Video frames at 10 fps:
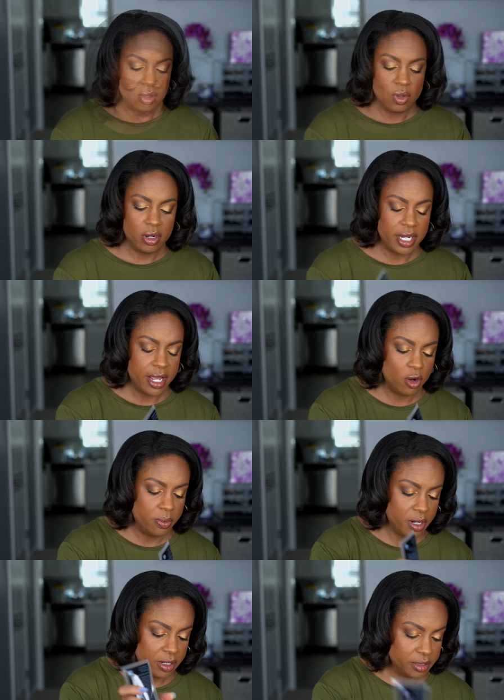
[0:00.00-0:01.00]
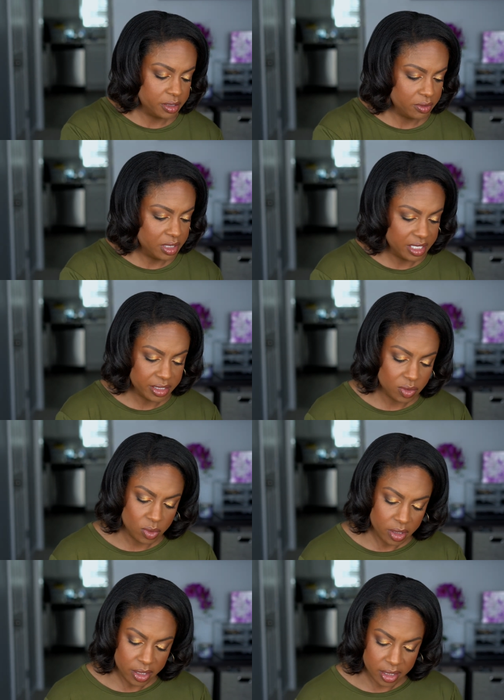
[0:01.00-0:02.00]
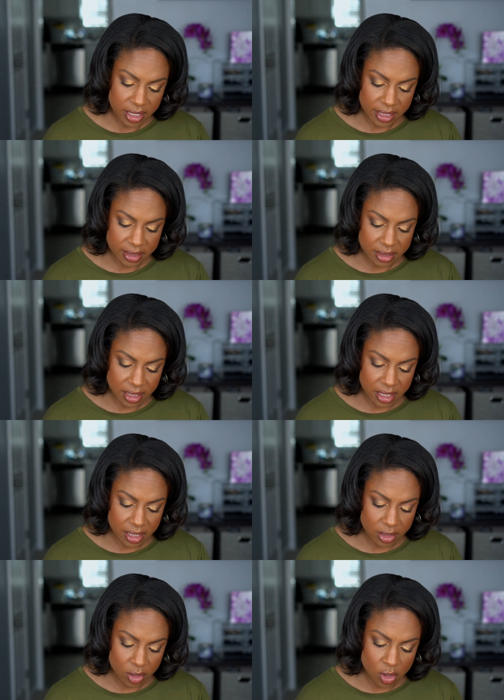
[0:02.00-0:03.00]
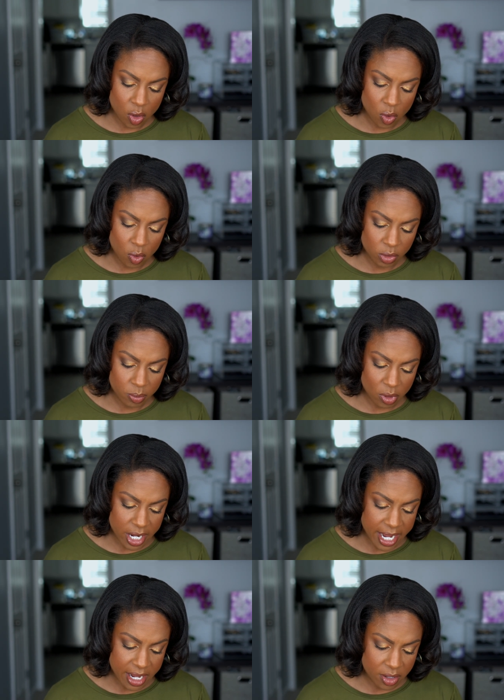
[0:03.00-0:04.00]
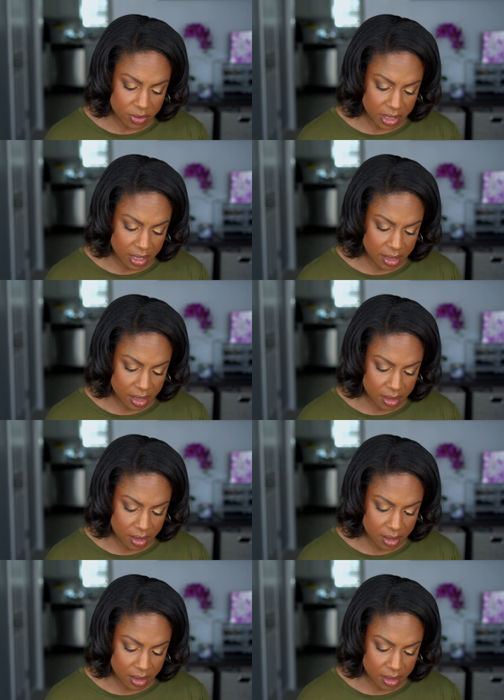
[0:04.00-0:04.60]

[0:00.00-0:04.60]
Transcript: Lord help her. So this one is in gold brown.